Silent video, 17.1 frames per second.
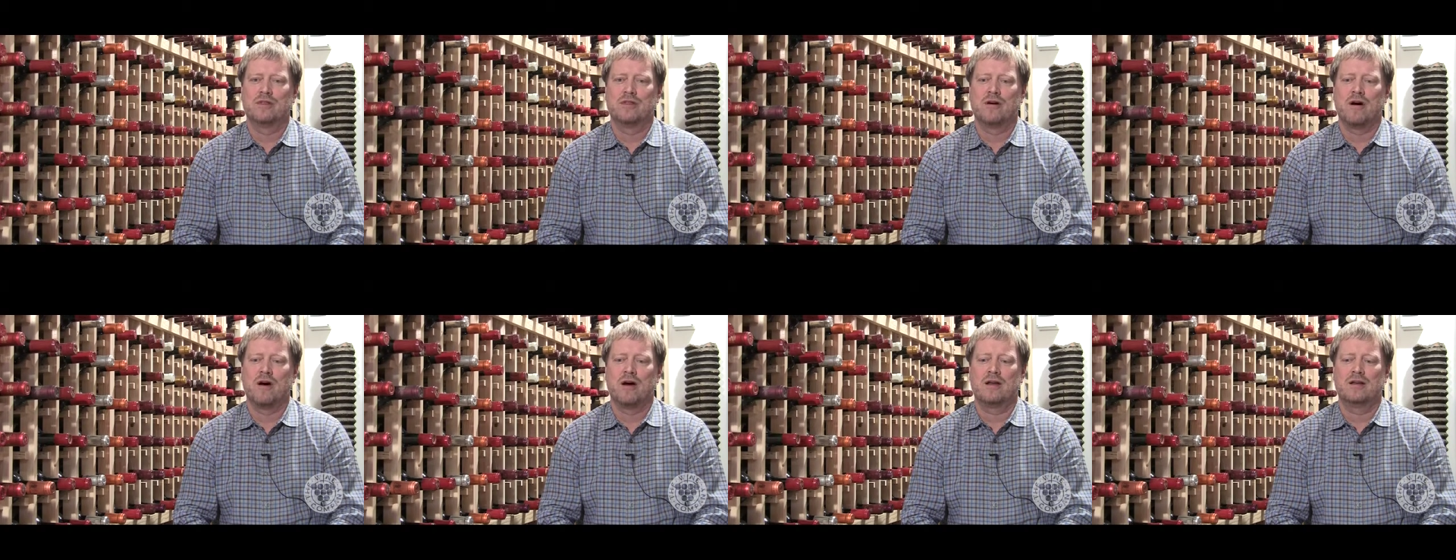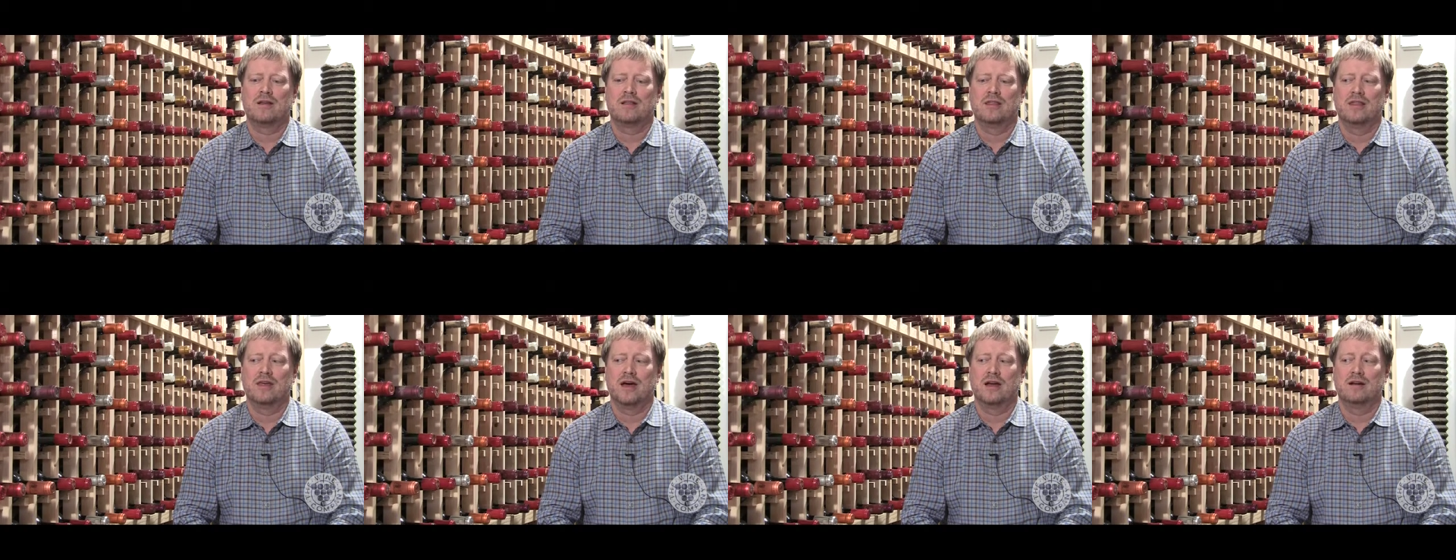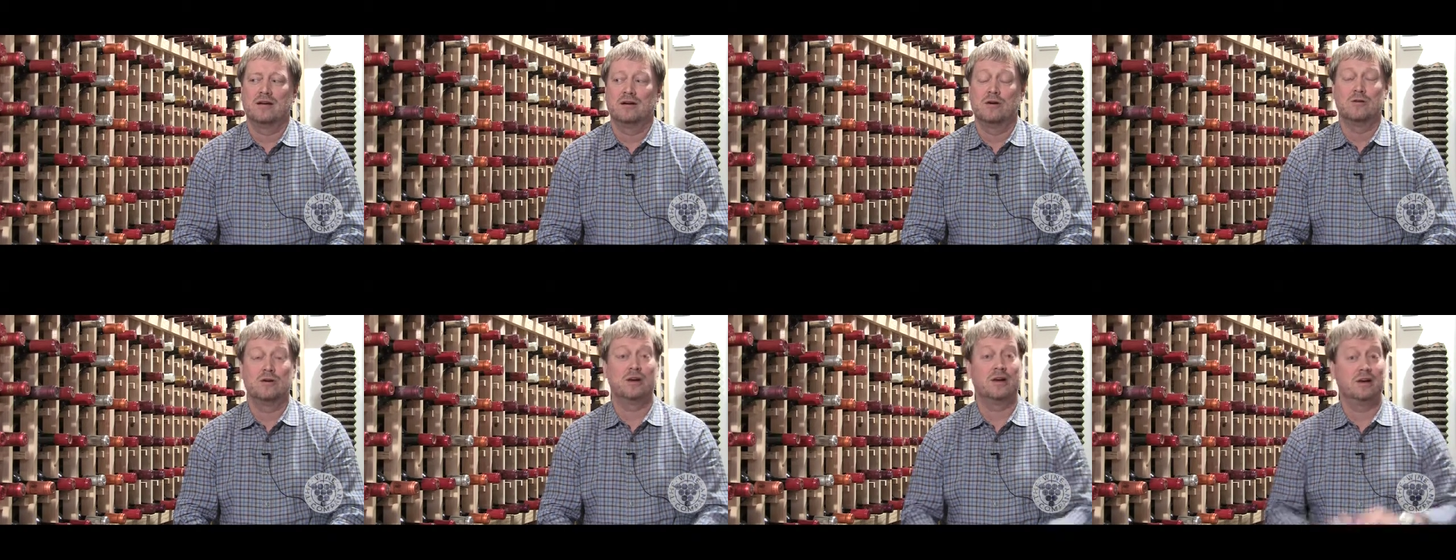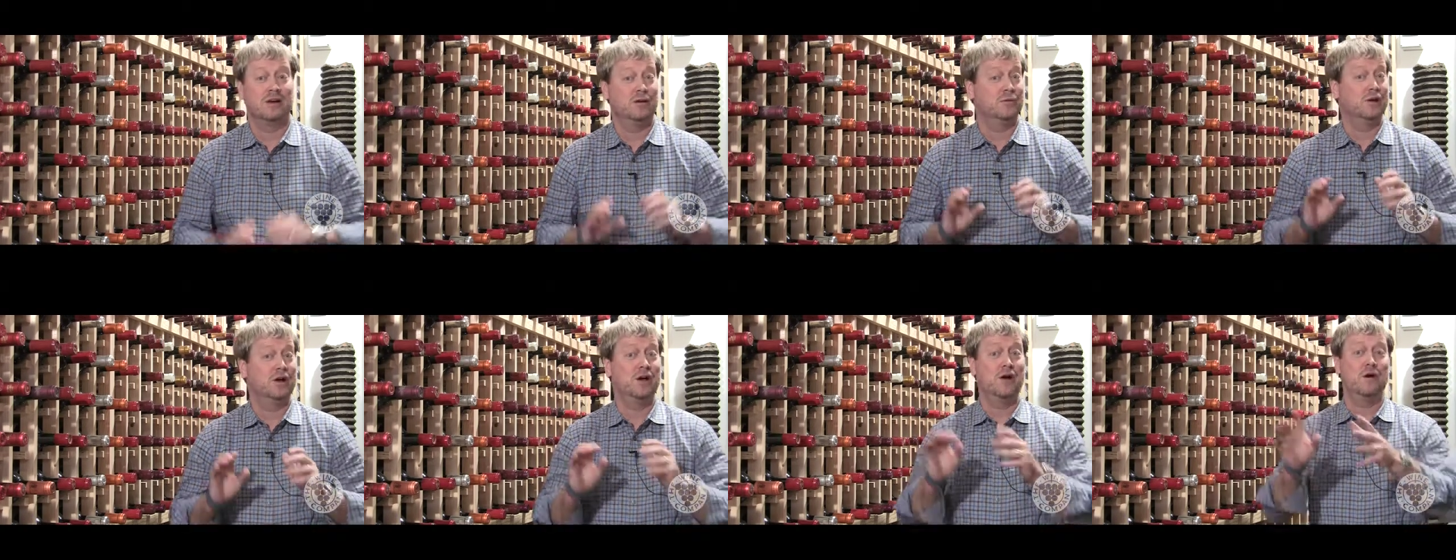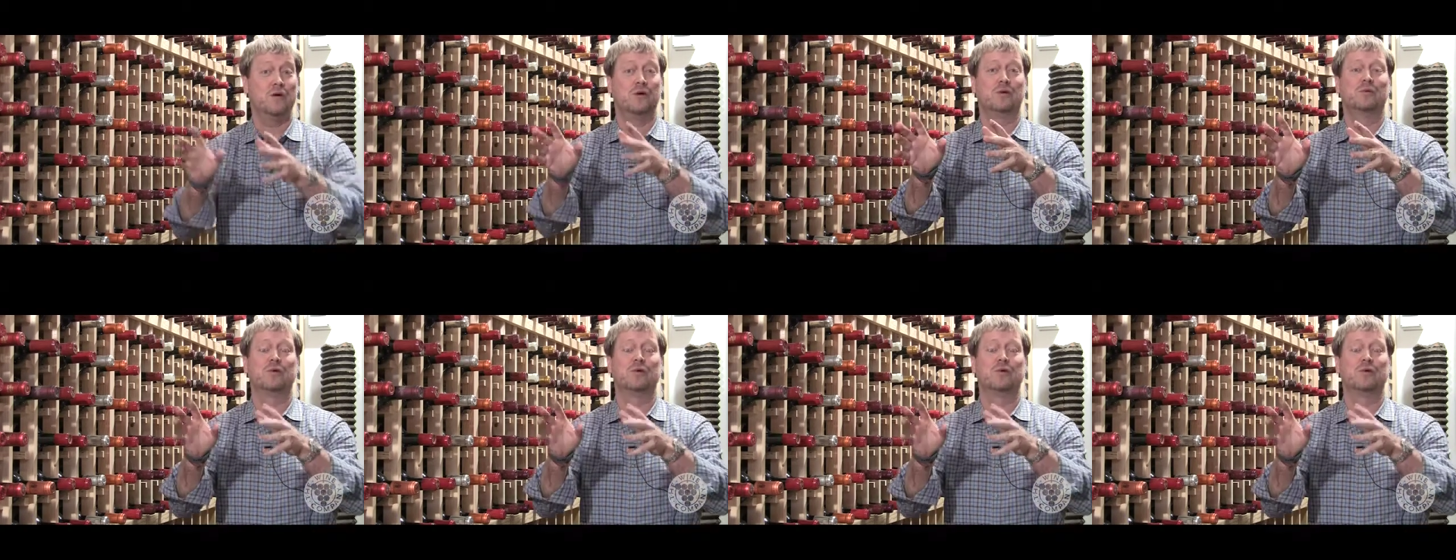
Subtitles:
thought that, okay, here we go,